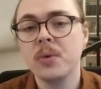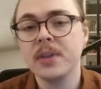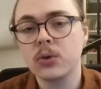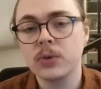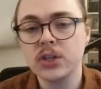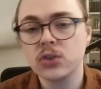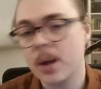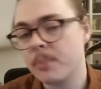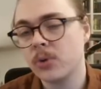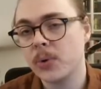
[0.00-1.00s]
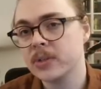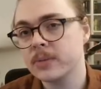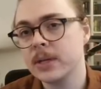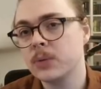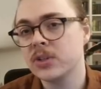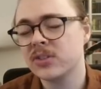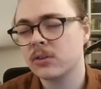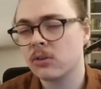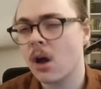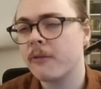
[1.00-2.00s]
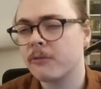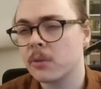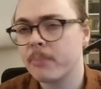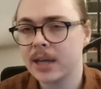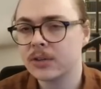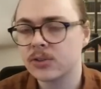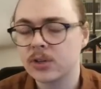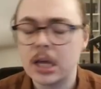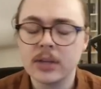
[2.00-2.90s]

increased trap throwing speed, which is a craft from the bench.